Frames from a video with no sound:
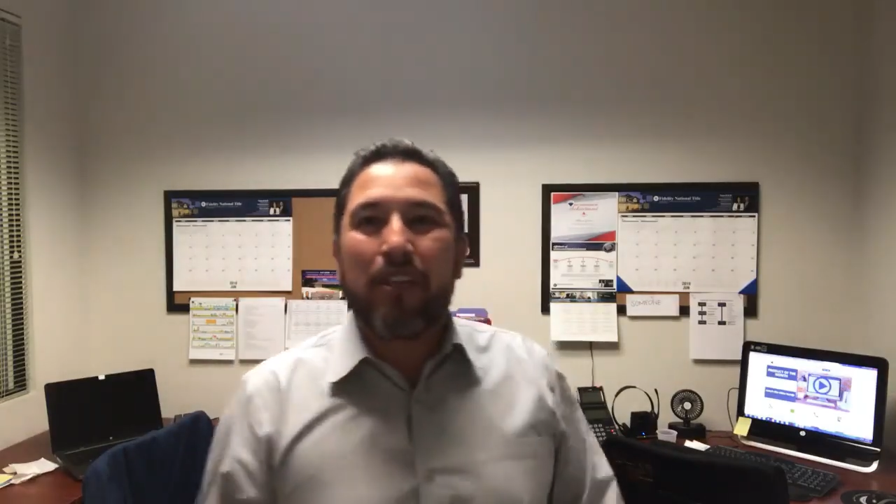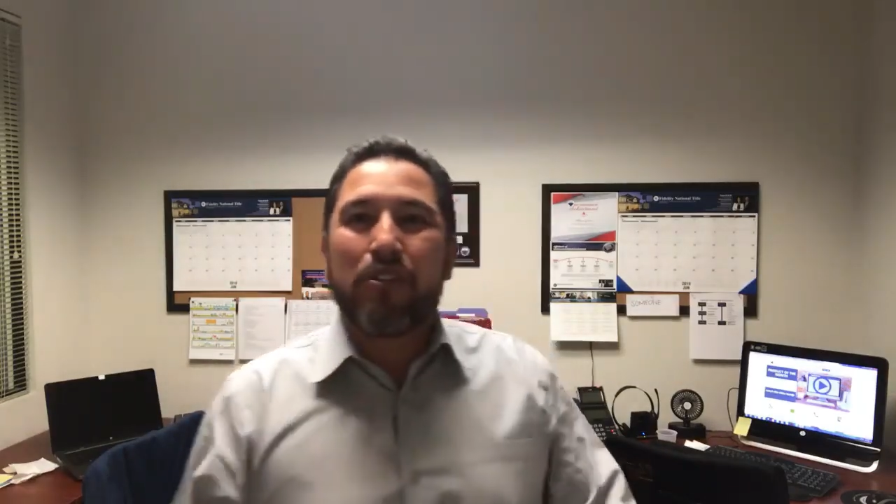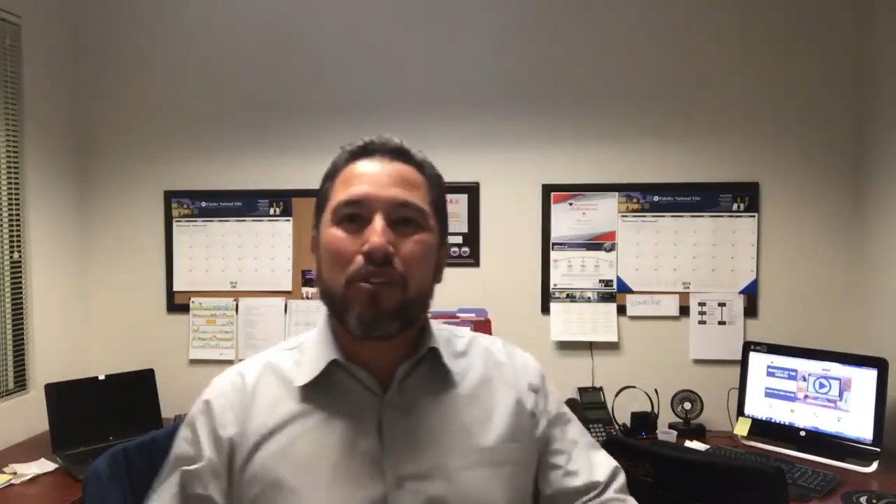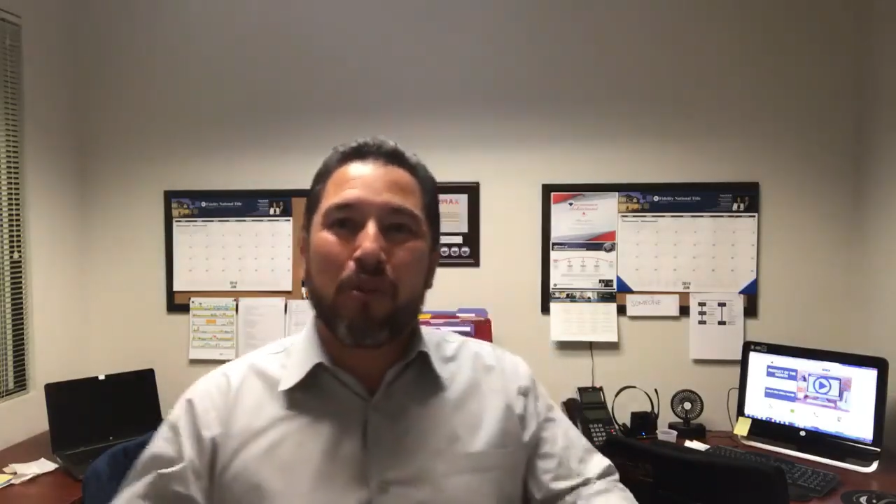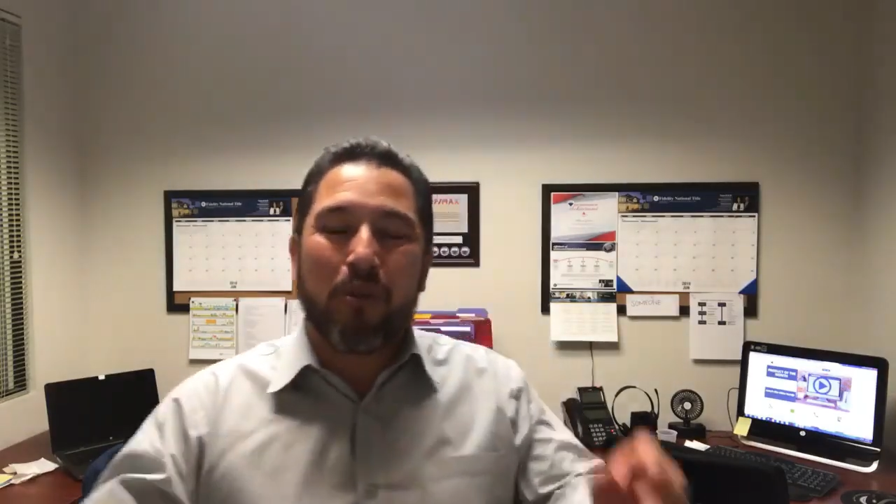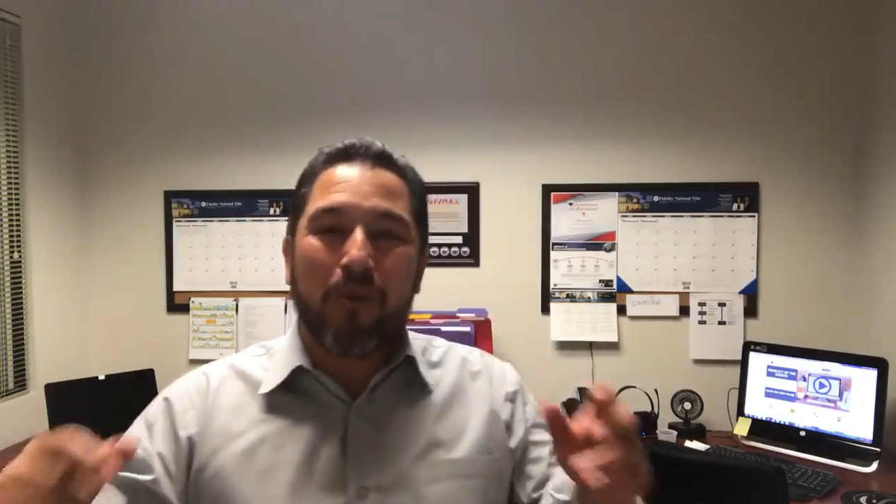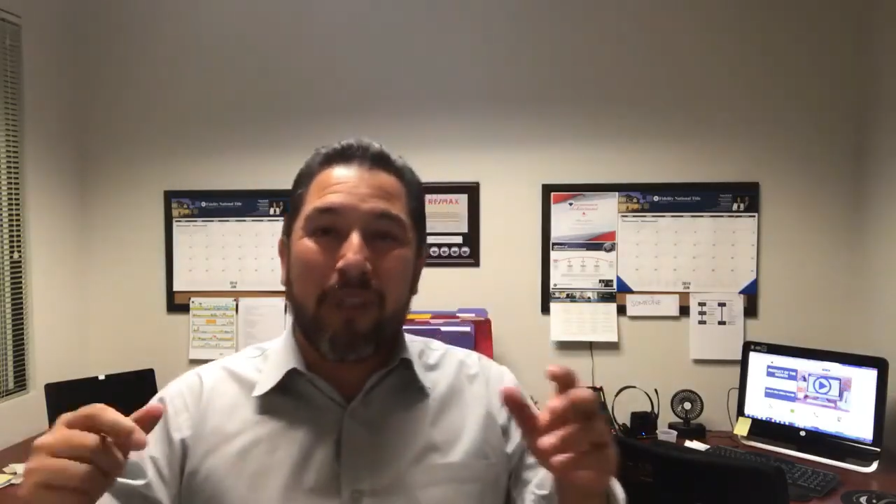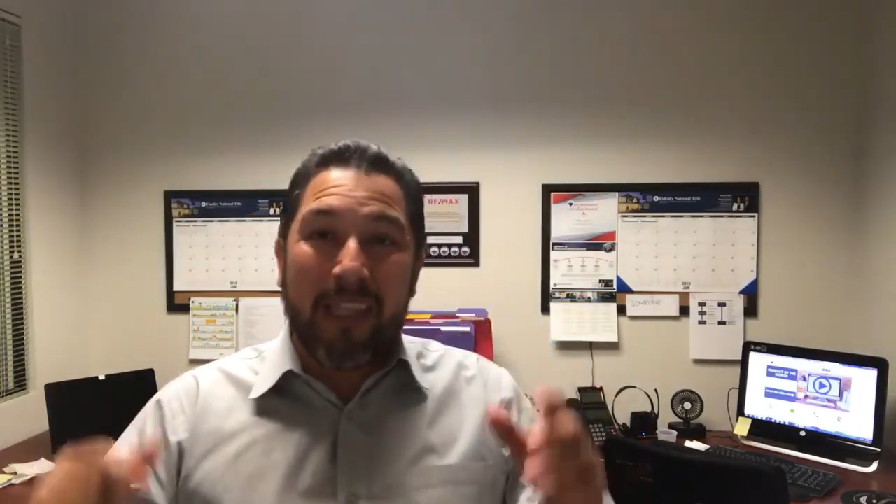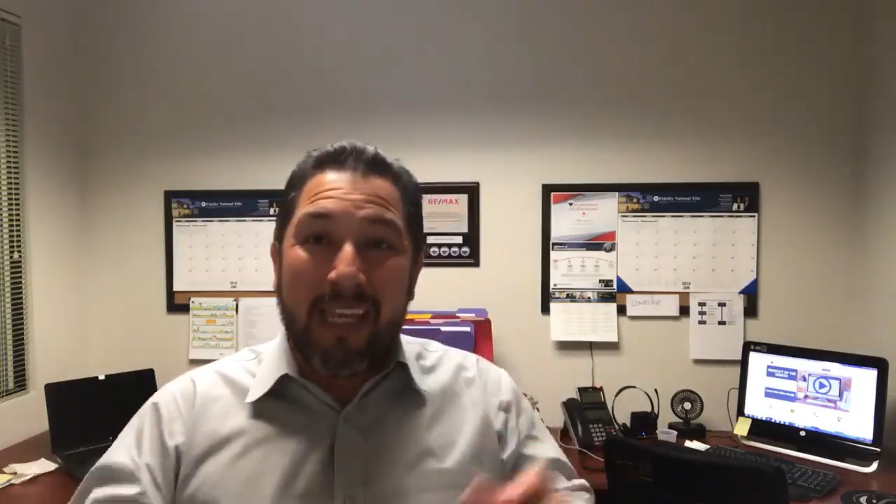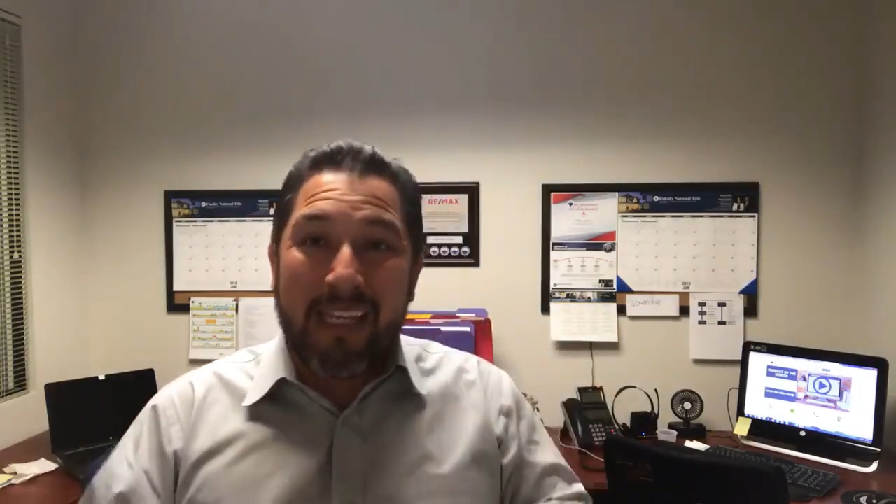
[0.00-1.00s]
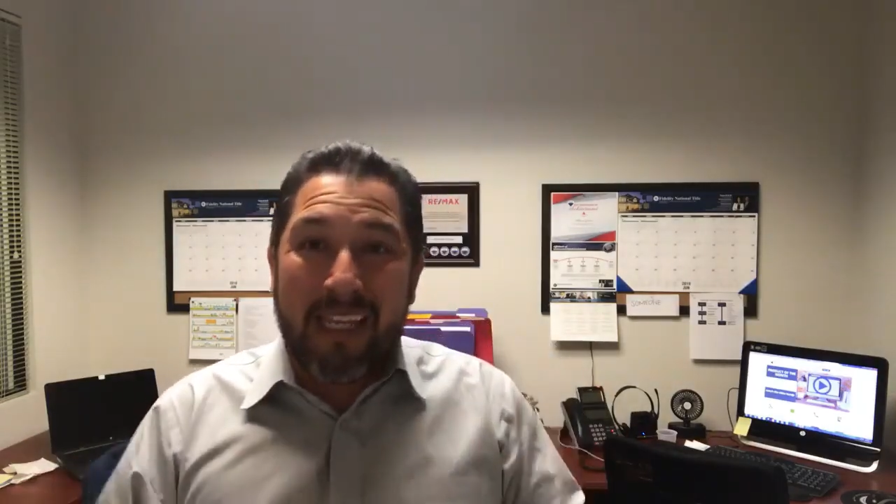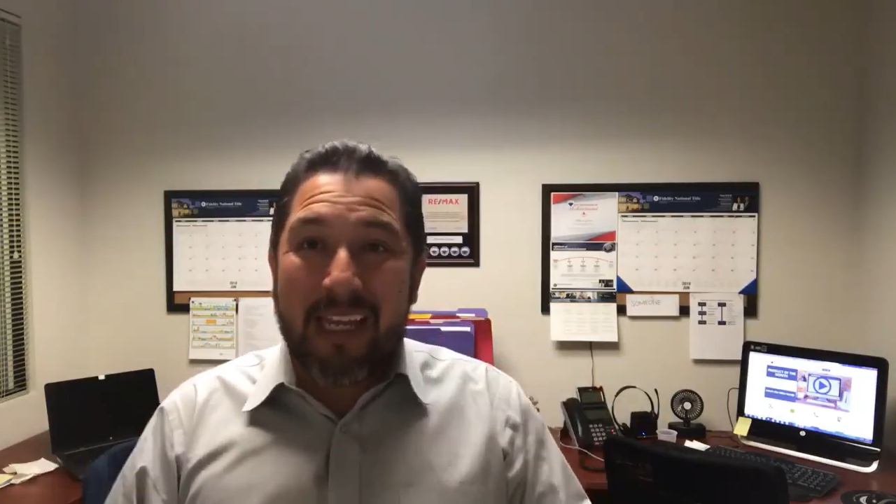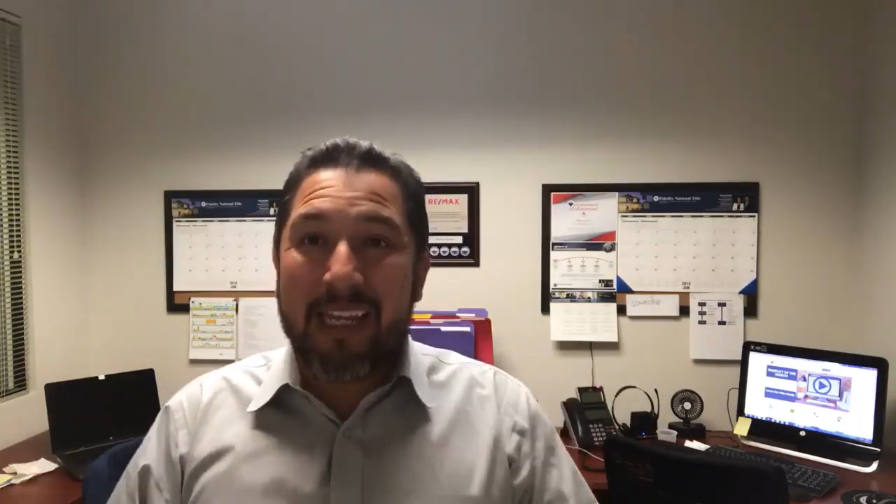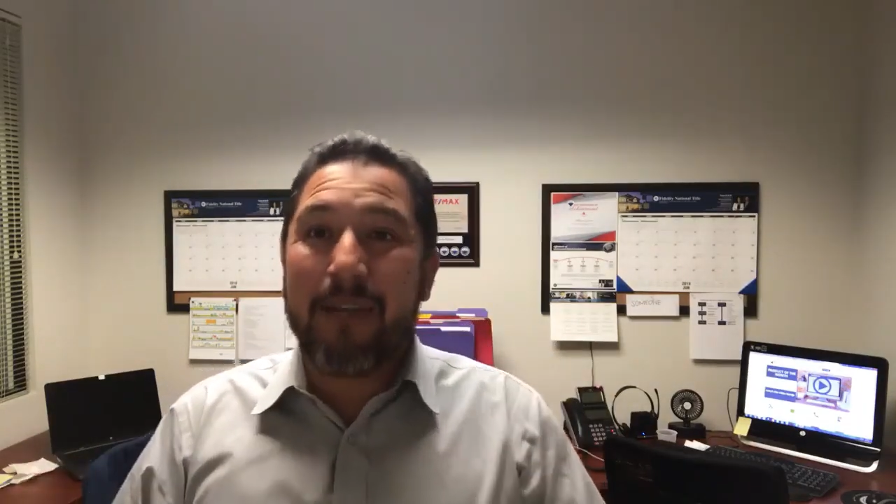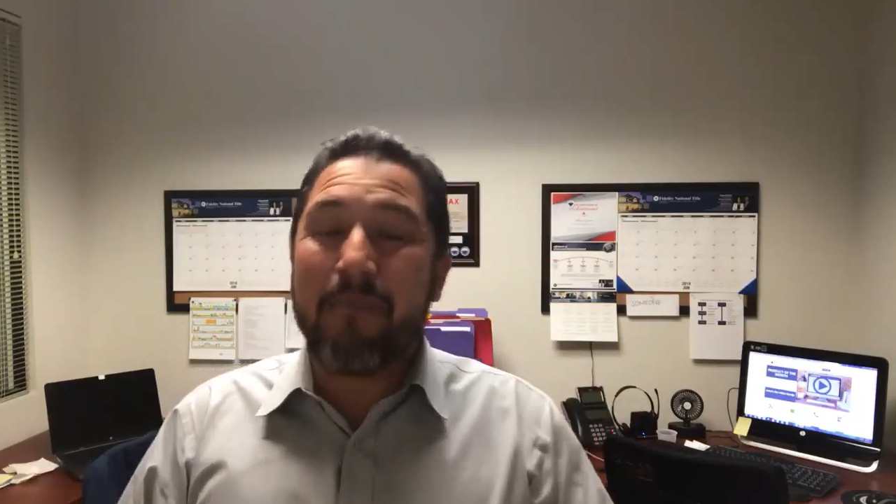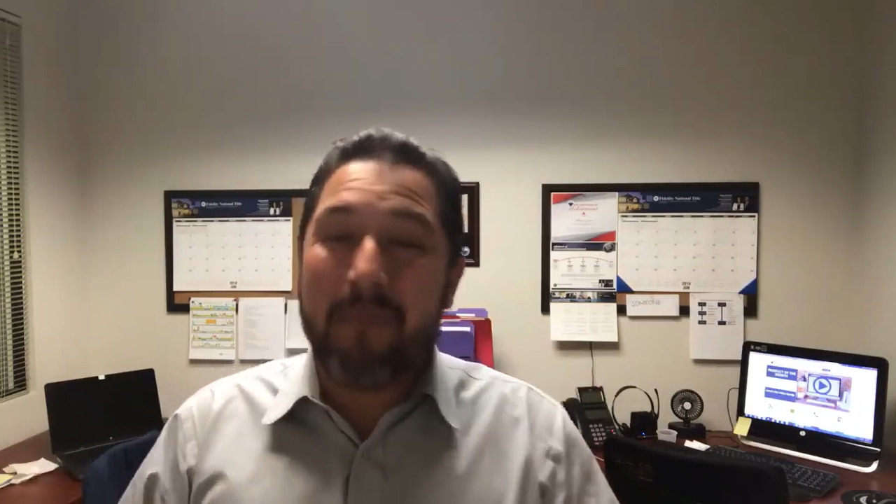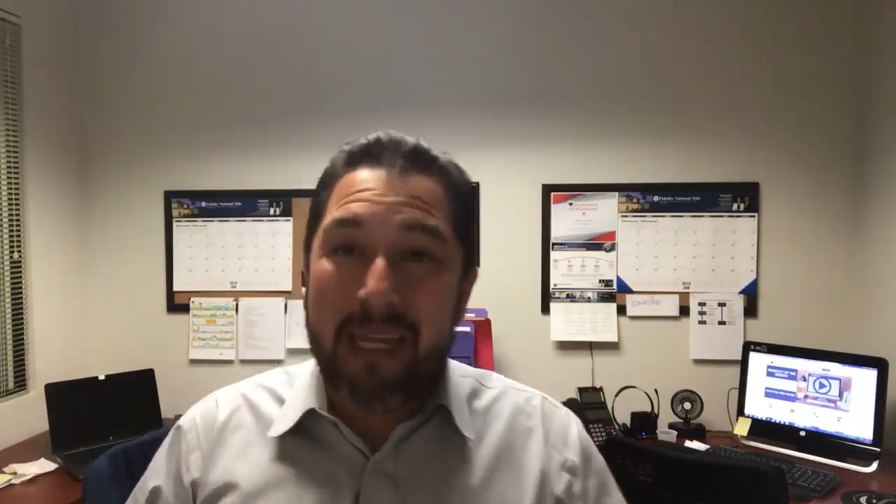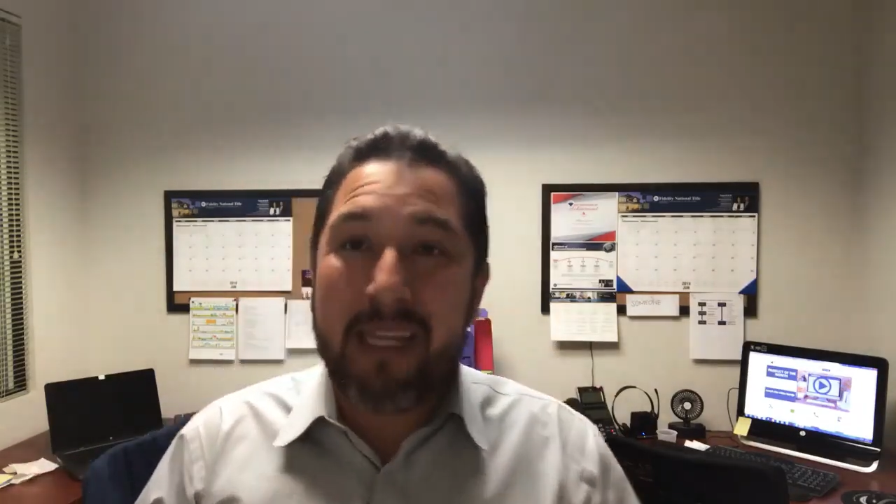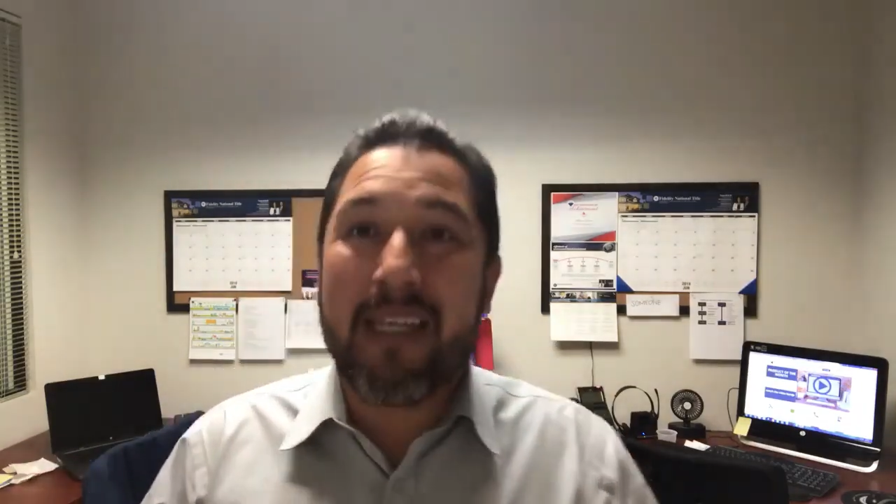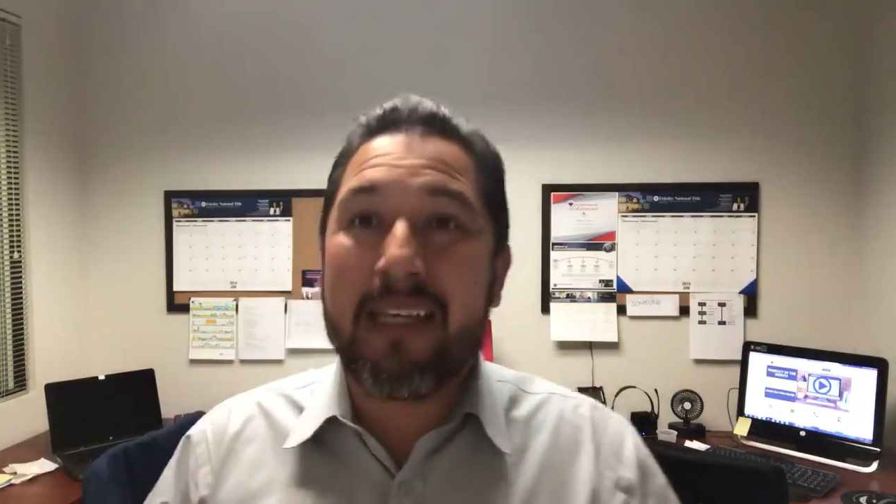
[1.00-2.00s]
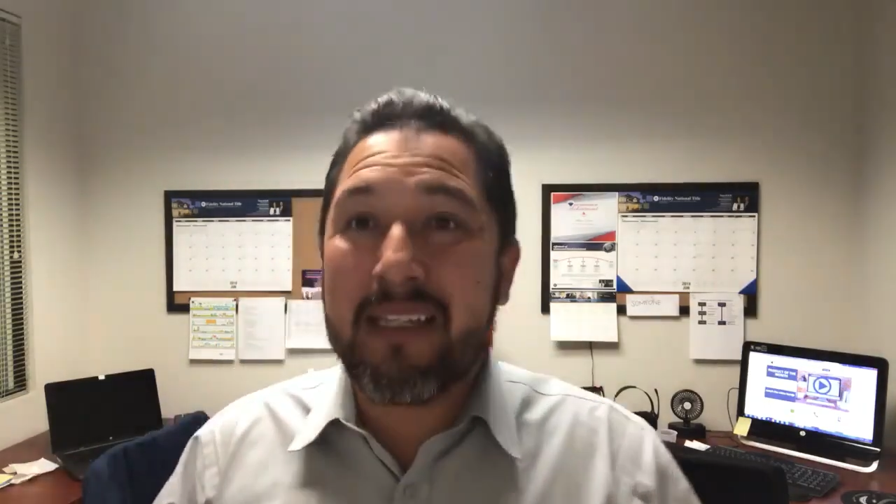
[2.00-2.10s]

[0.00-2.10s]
So they can make